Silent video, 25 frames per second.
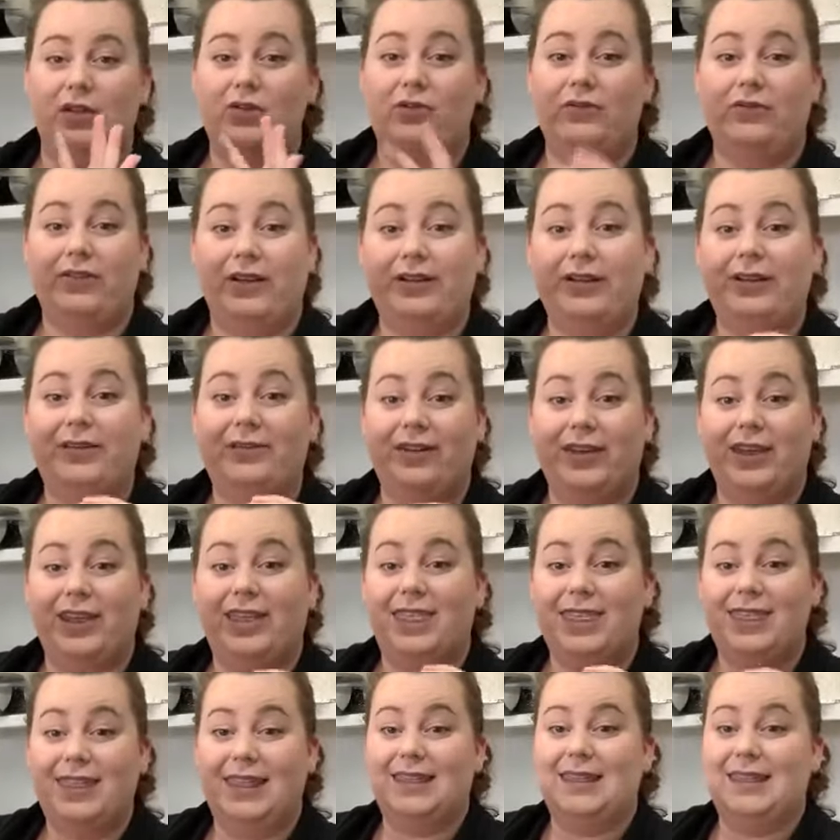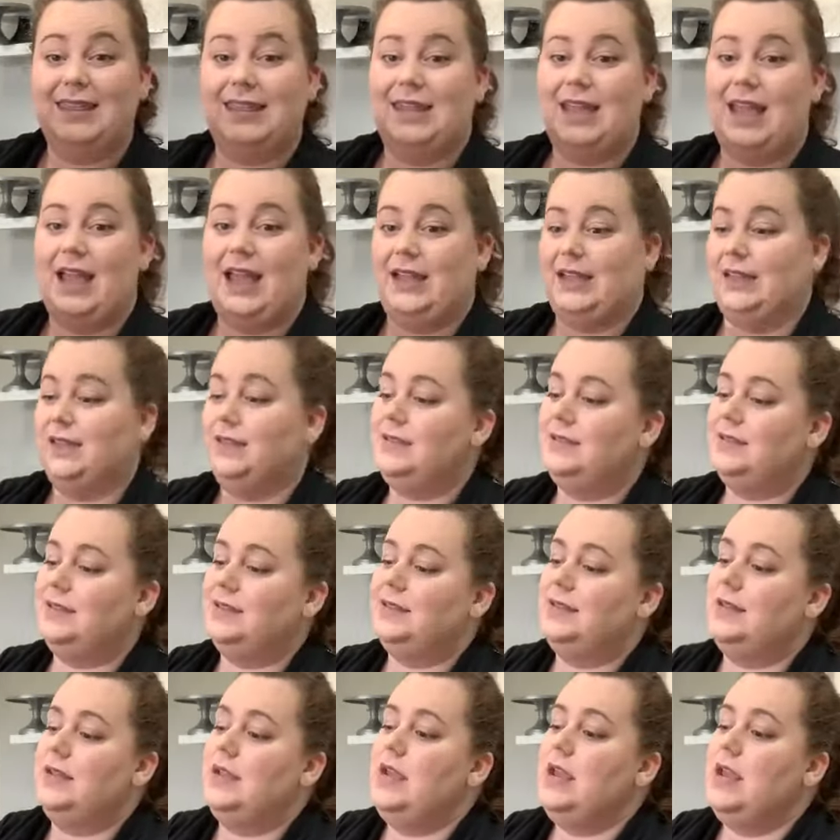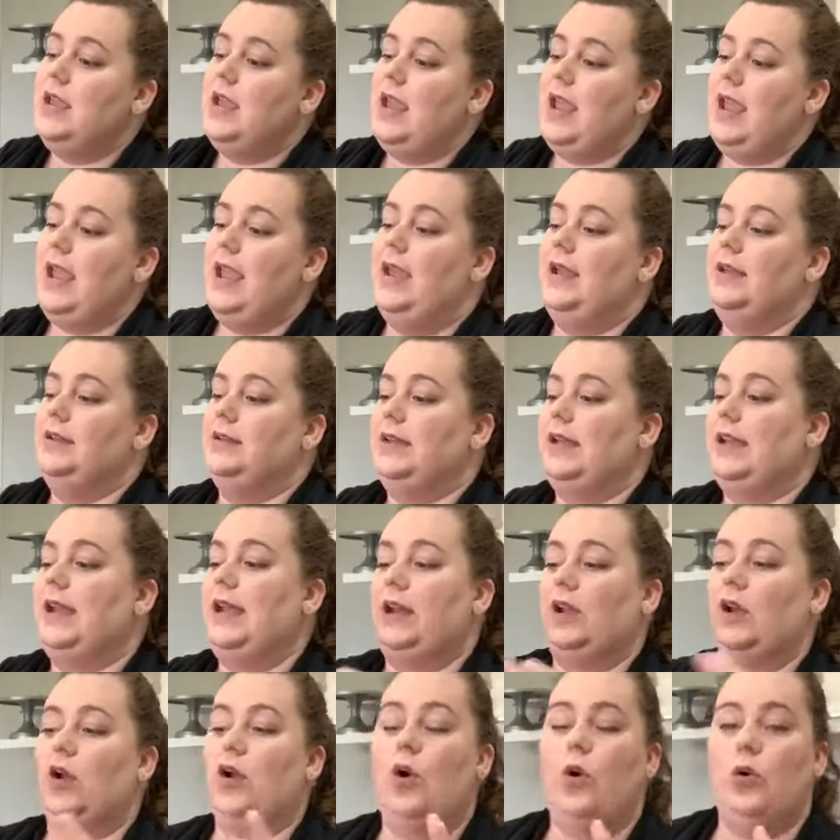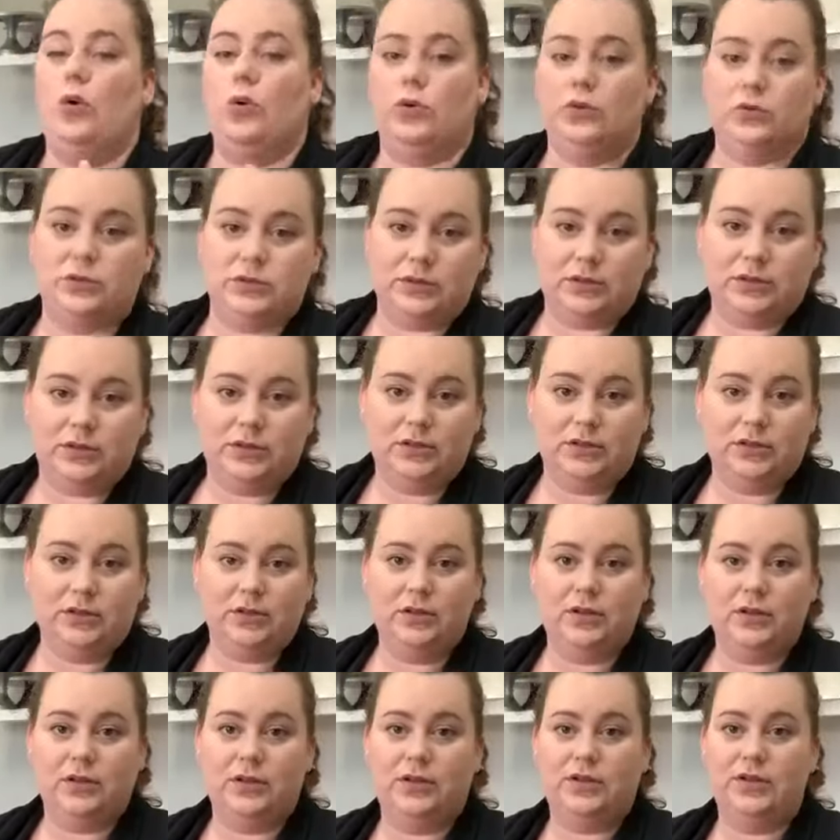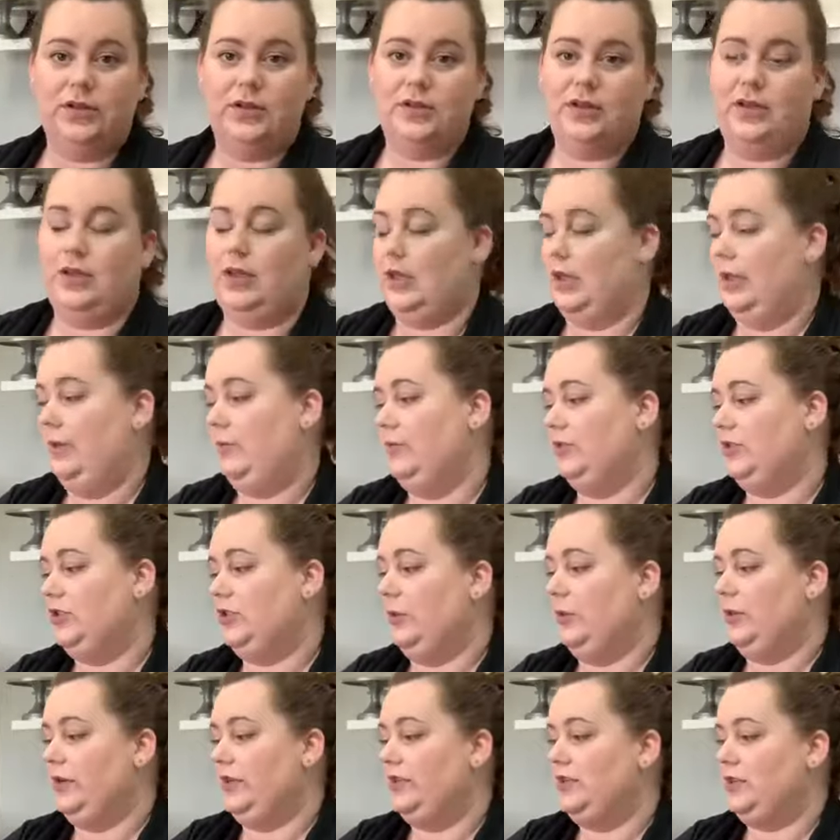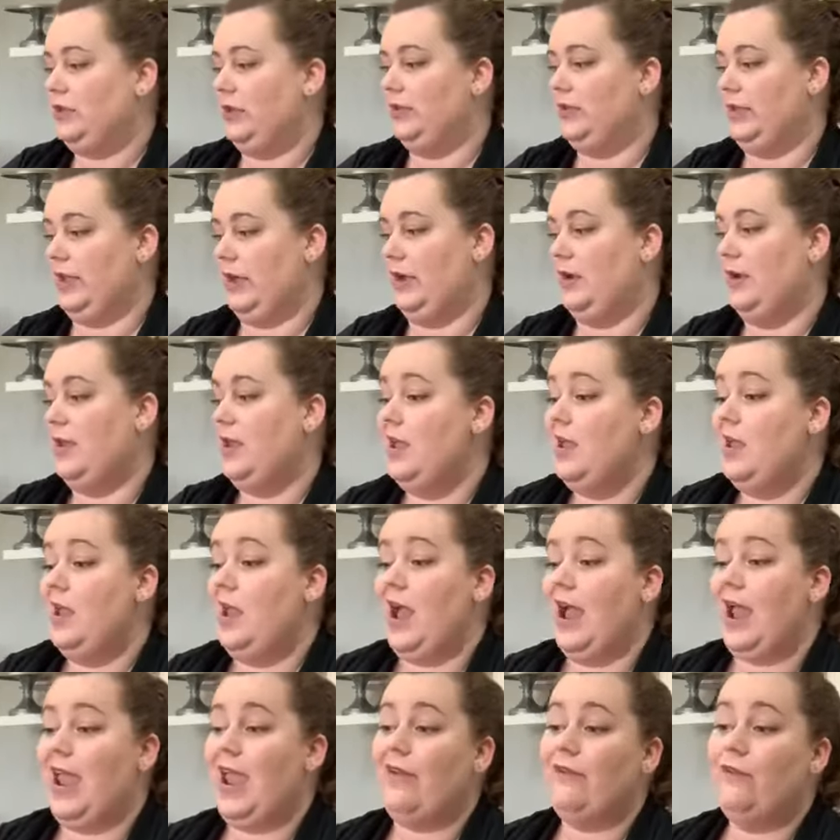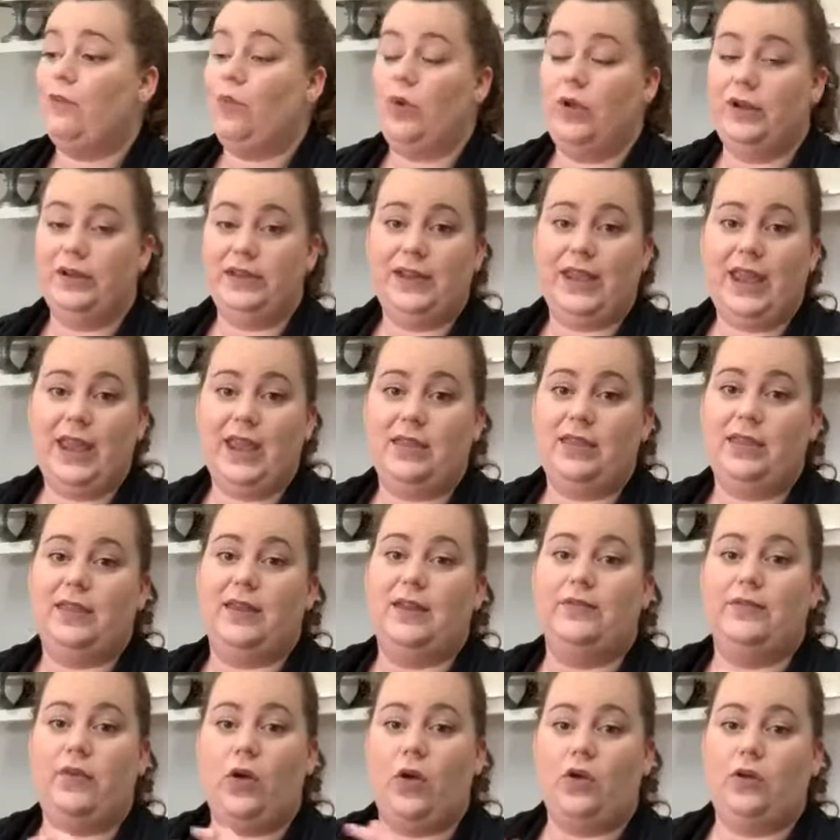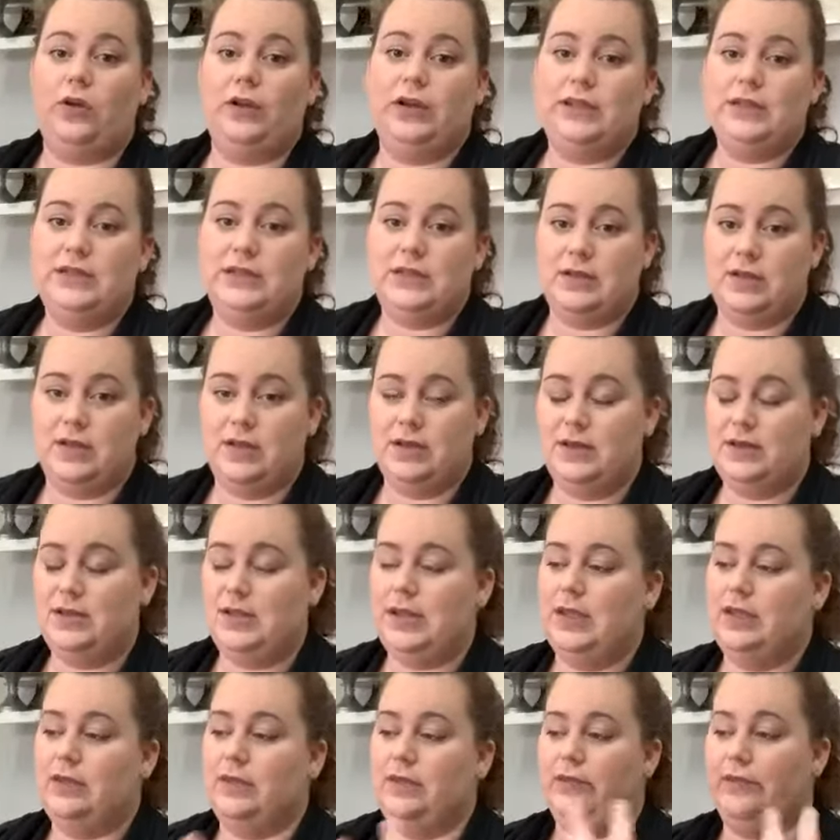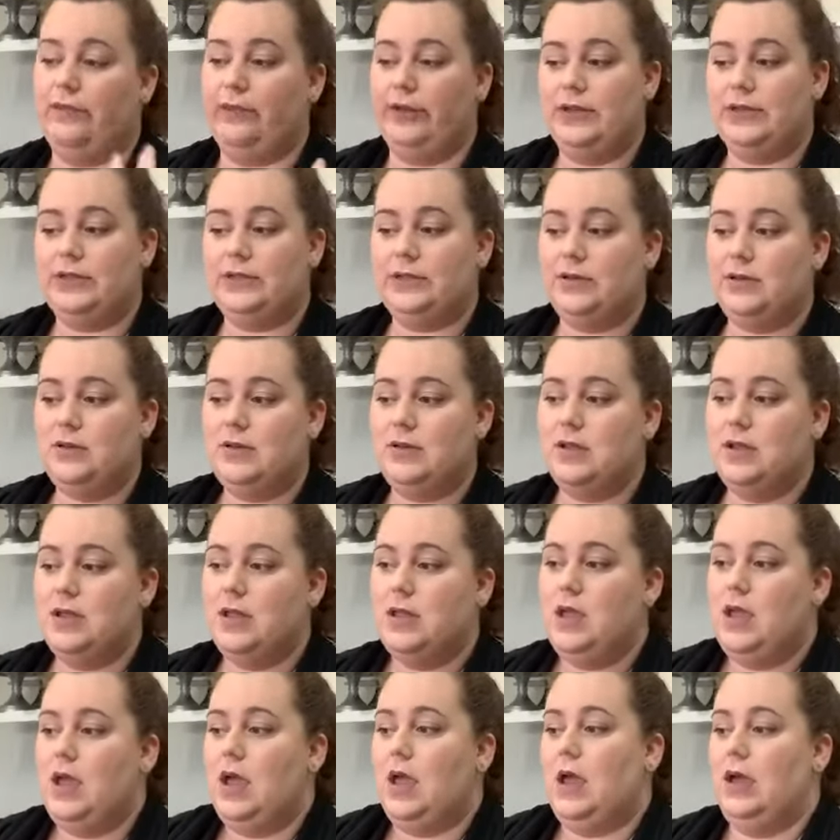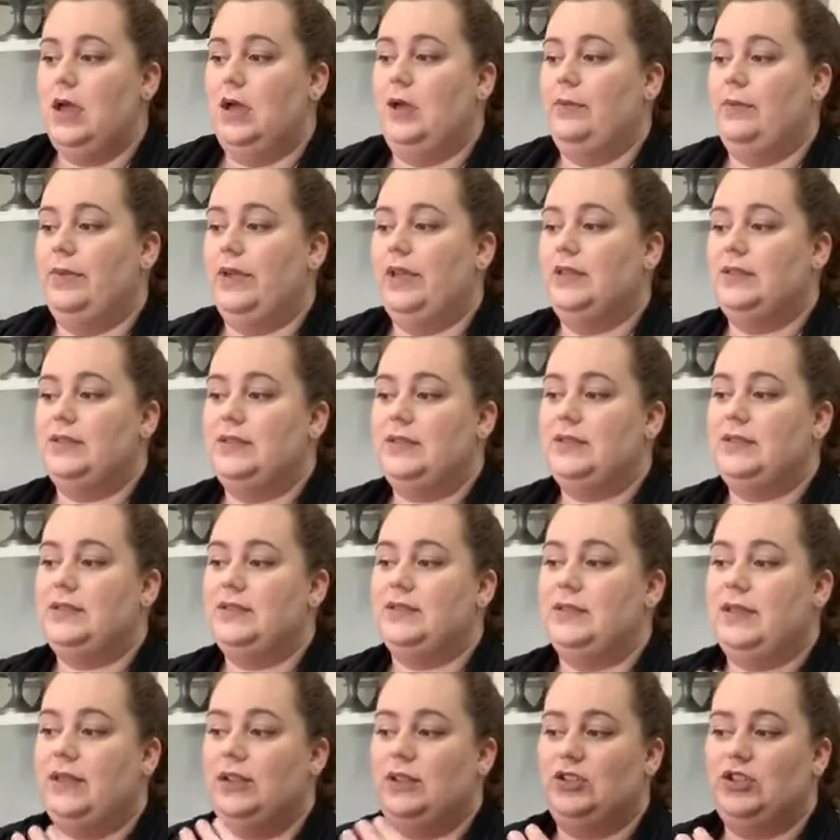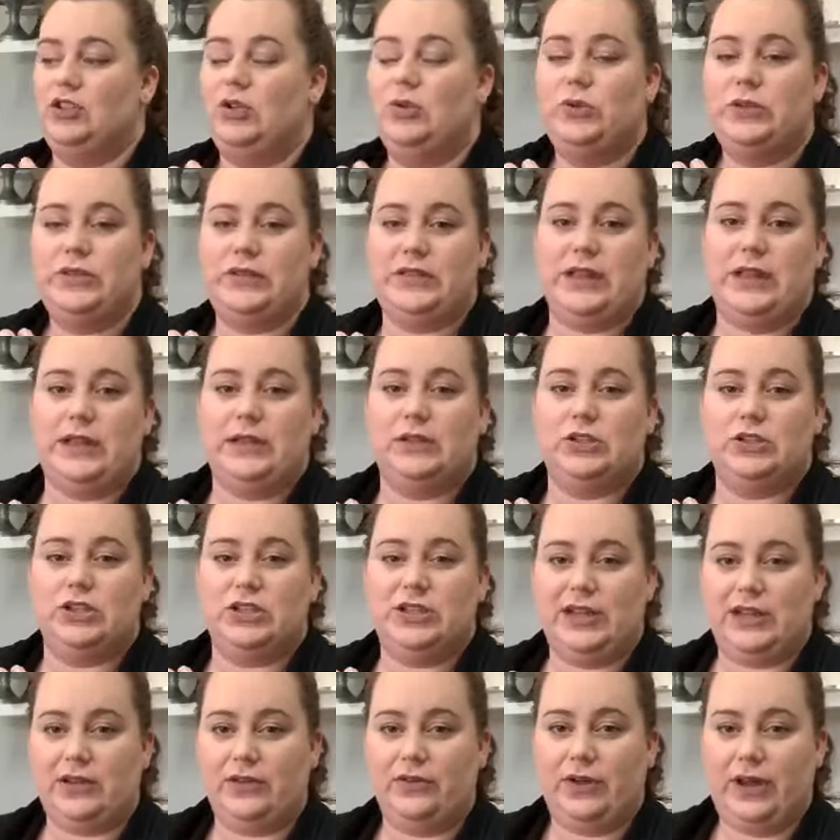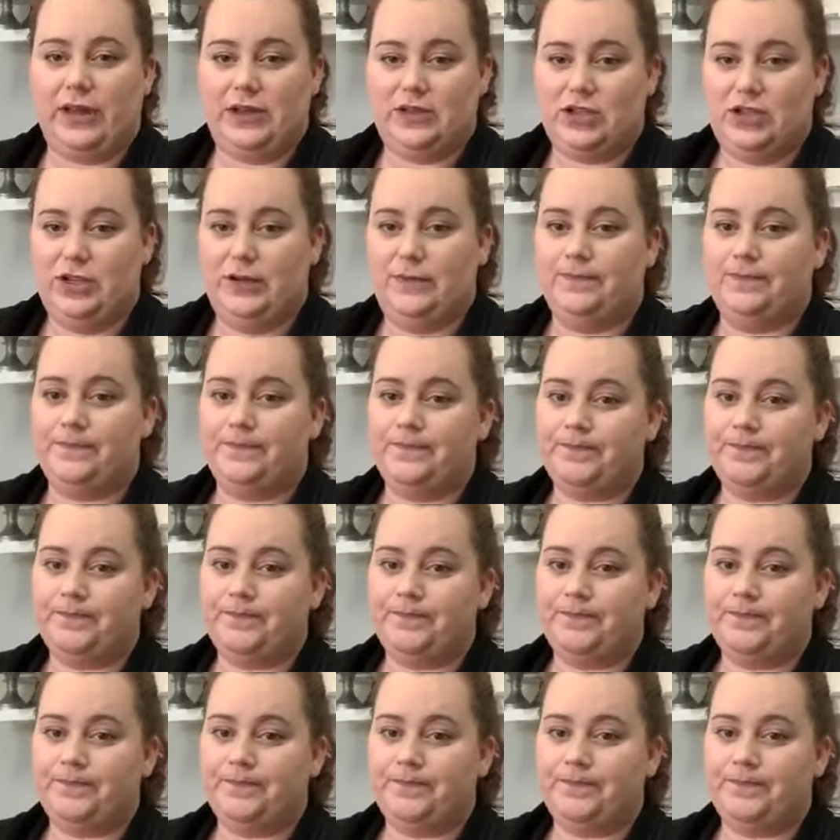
very, very thinly iced, and I got it cold. Um, so you wanna start there. I have one cake that I've already done in the freezer um, because this is like a two-stage decoration.